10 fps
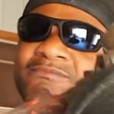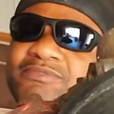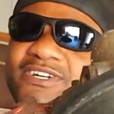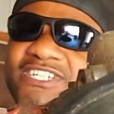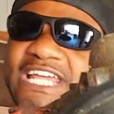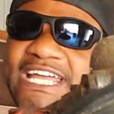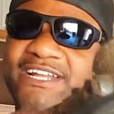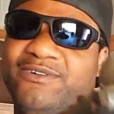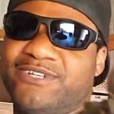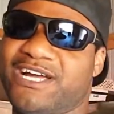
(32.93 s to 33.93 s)
brush head
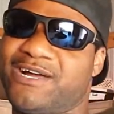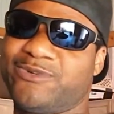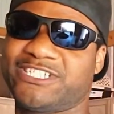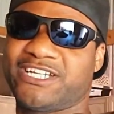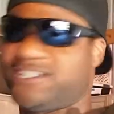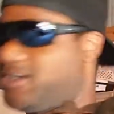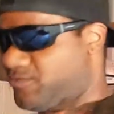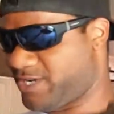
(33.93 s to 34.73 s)
on there, which I don't